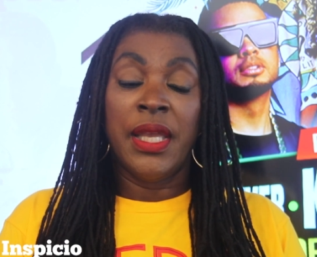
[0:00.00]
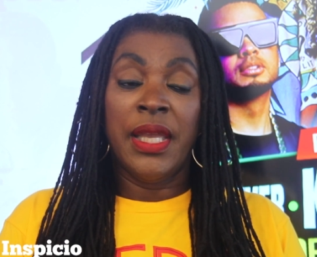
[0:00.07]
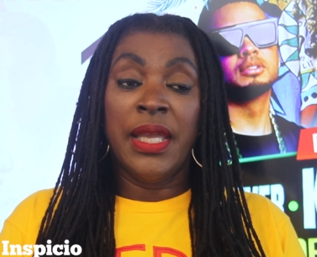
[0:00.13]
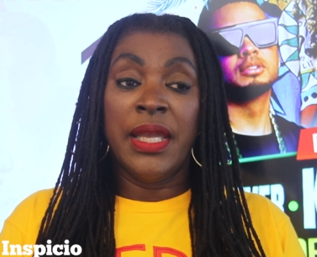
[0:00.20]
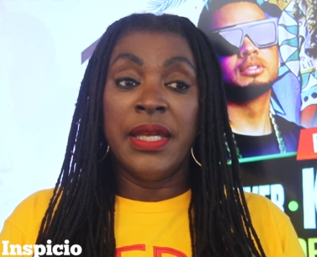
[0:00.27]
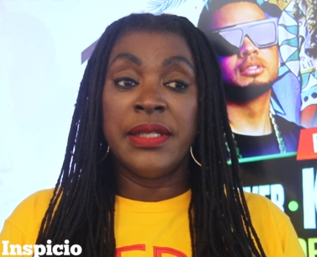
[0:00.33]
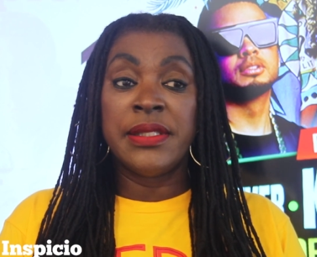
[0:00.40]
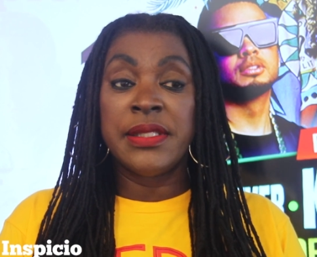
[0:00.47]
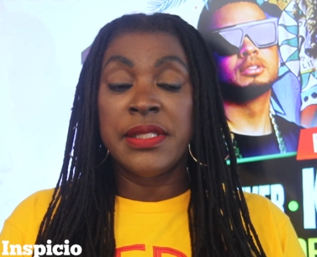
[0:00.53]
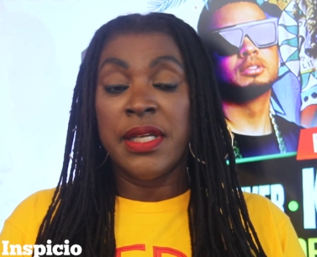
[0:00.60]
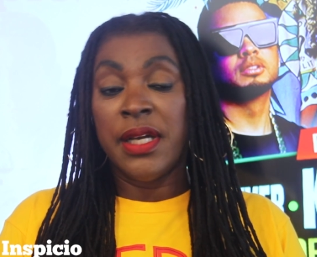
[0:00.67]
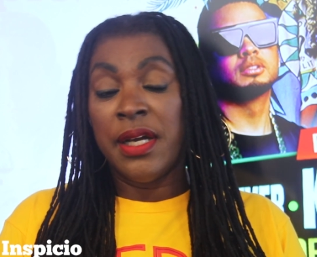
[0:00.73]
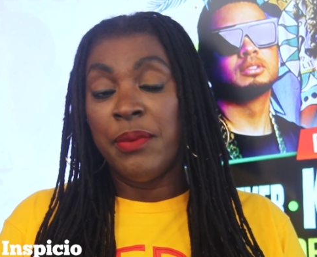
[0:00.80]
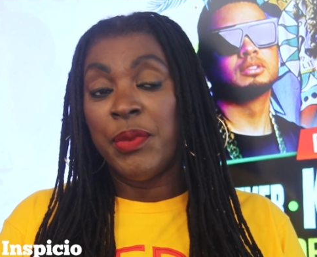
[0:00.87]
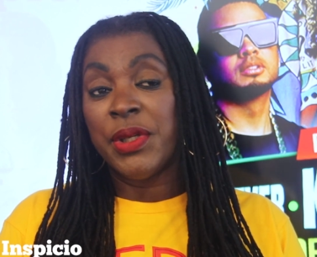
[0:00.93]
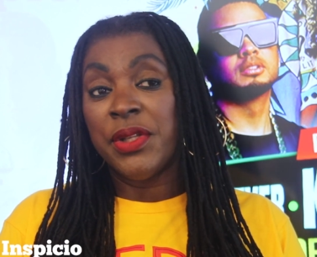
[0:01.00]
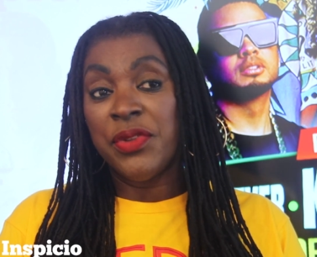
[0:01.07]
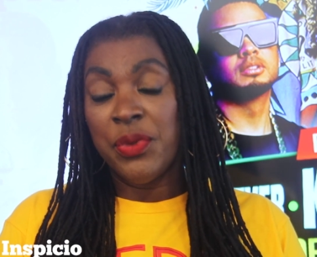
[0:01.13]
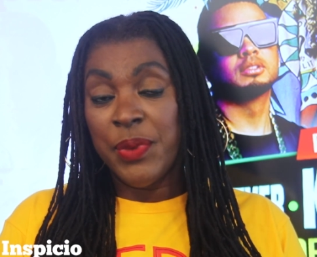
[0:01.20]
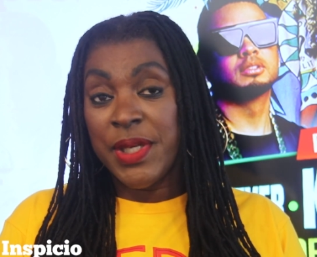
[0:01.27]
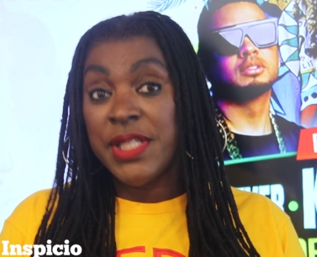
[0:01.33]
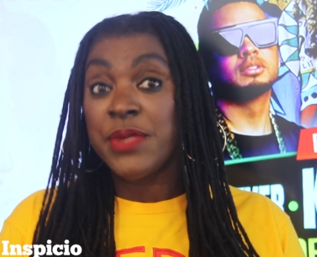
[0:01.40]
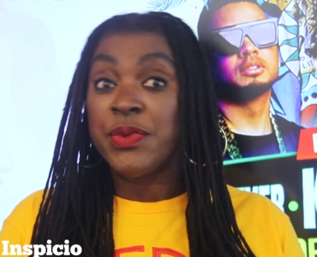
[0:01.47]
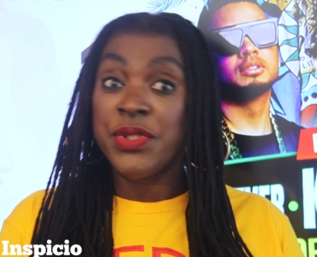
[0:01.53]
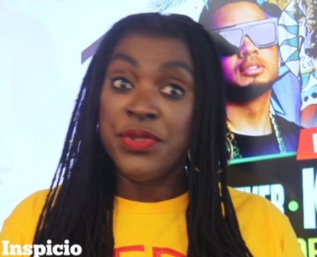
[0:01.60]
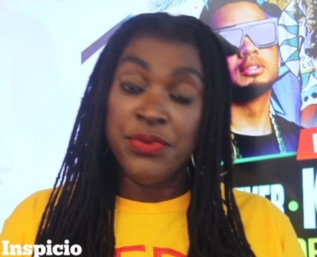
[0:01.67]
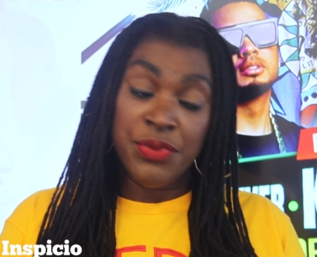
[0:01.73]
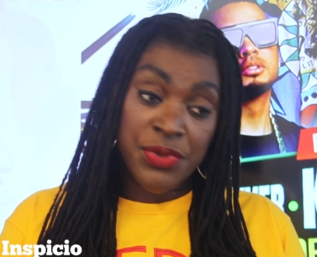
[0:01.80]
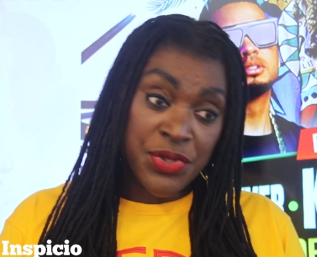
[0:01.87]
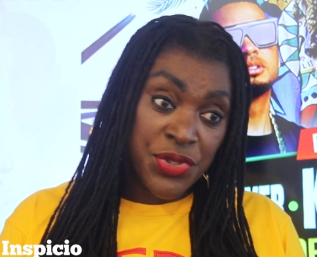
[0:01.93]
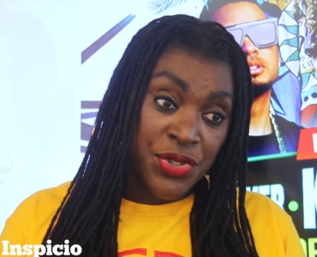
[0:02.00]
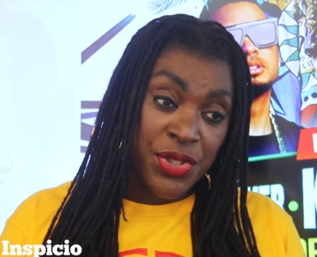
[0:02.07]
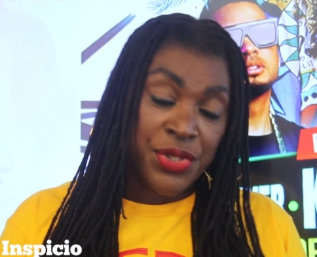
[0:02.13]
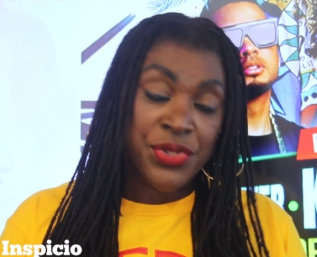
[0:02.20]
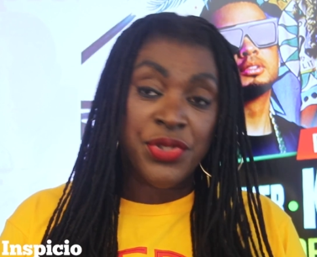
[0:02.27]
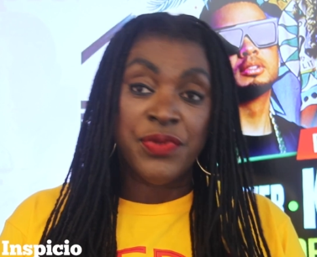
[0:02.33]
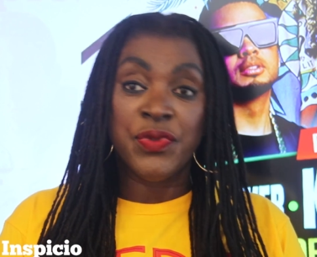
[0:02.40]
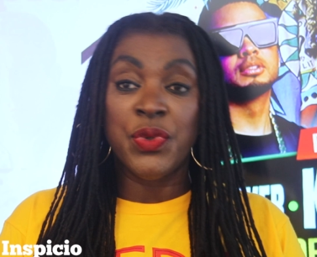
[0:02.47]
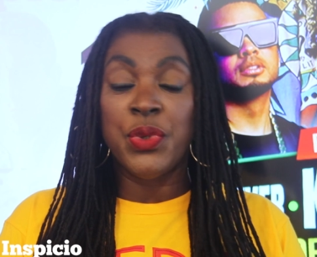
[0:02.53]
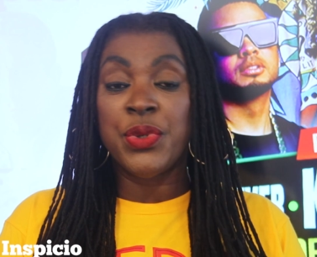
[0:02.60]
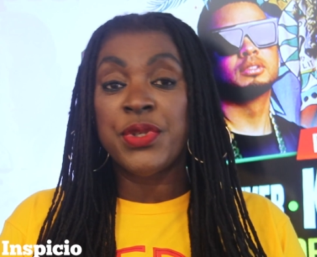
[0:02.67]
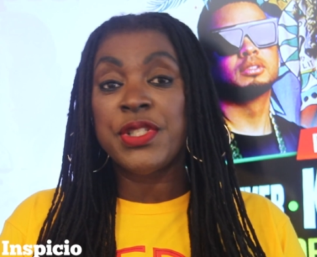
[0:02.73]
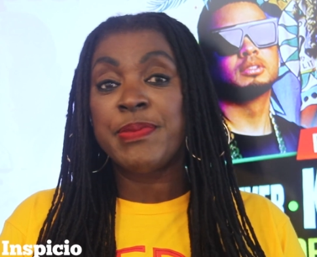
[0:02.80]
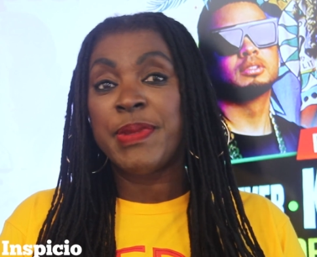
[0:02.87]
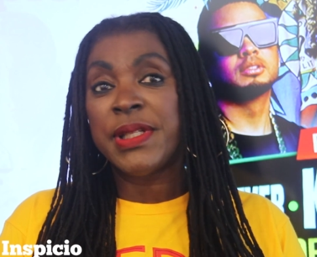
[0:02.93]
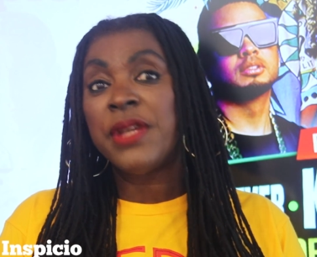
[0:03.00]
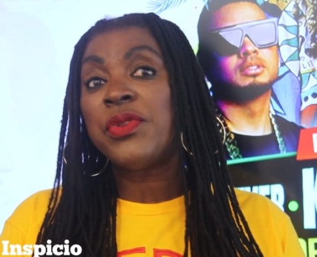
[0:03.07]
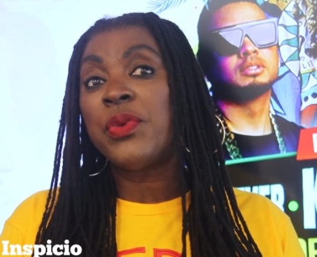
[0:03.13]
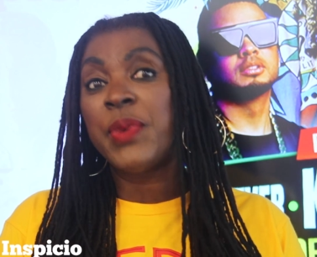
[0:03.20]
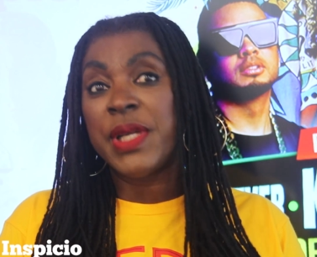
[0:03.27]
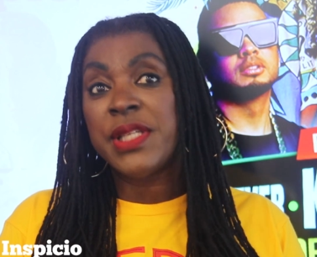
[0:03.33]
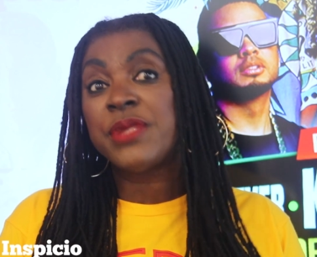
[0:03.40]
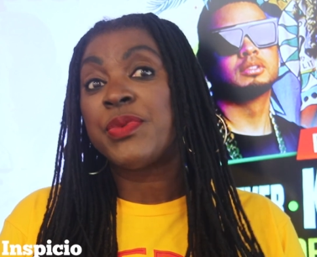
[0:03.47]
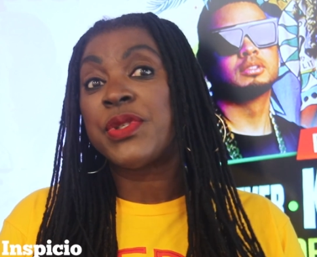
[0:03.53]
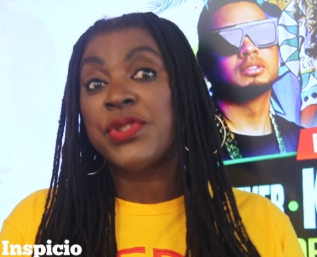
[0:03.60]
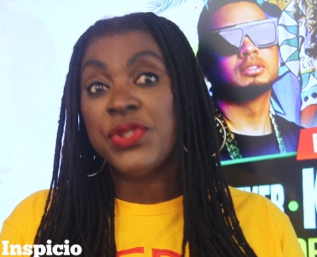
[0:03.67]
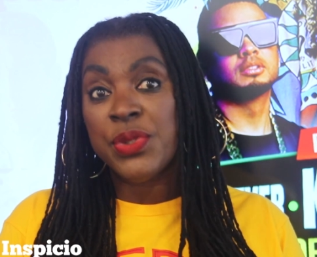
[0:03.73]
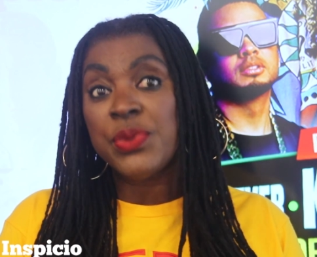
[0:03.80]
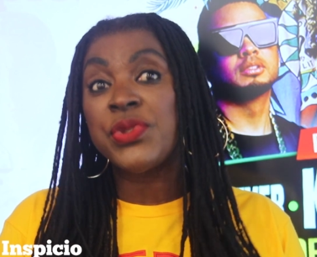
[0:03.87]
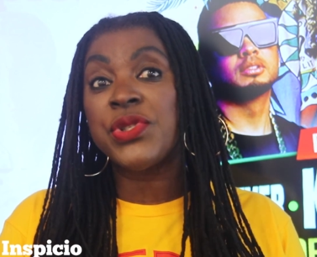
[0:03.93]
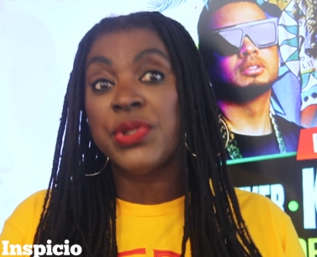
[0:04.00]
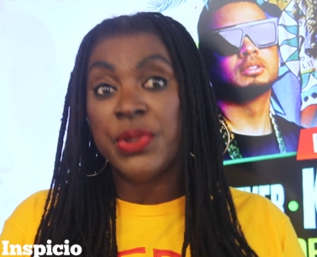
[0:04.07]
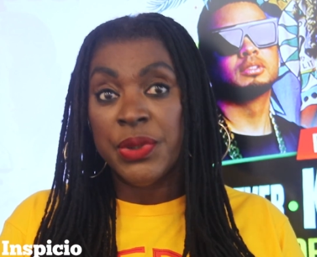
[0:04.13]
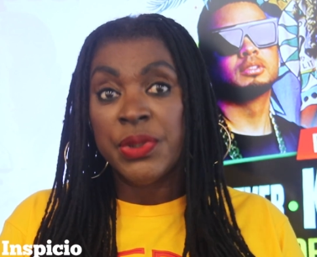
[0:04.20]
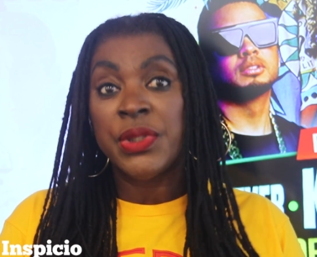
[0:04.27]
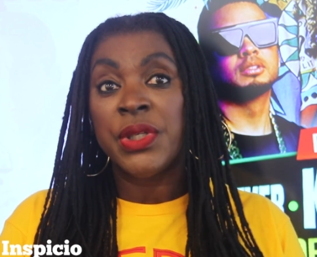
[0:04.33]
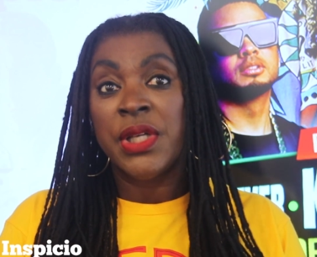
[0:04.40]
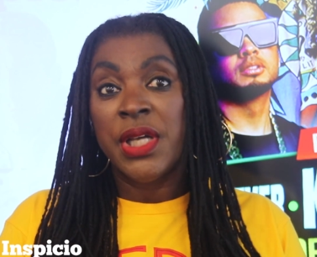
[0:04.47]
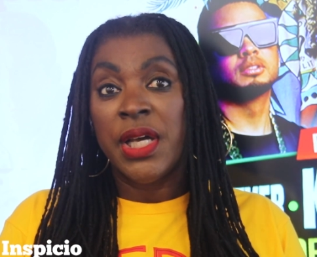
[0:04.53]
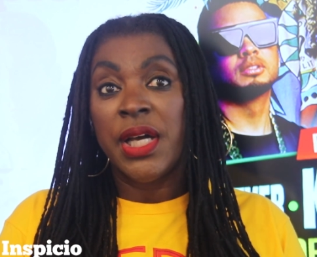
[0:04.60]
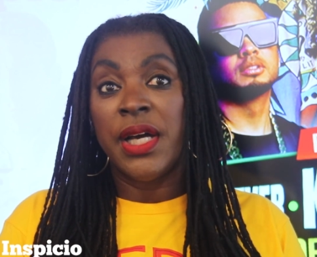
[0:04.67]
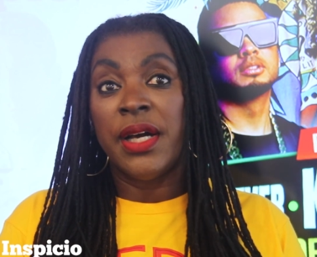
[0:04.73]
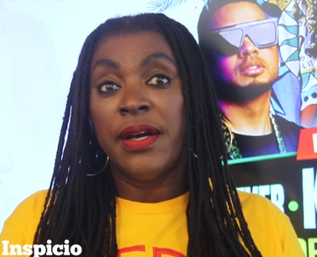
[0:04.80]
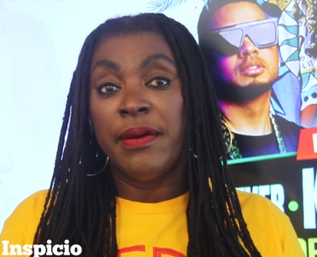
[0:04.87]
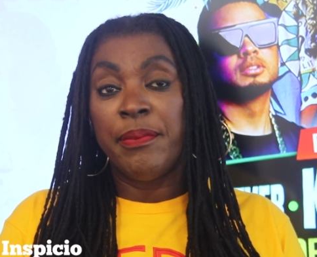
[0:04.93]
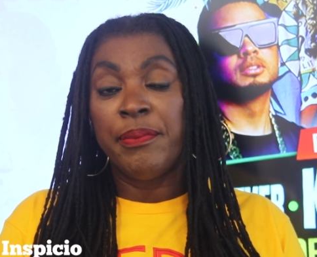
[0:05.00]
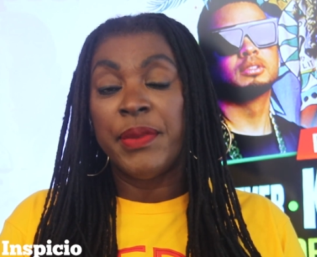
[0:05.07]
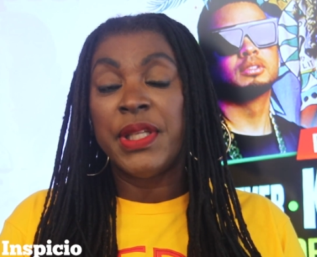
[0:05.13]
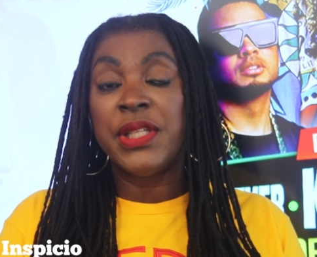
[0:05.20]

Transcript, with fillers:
Speaker 1: And um, one of the ways was through the church, of course, but other ways was social um,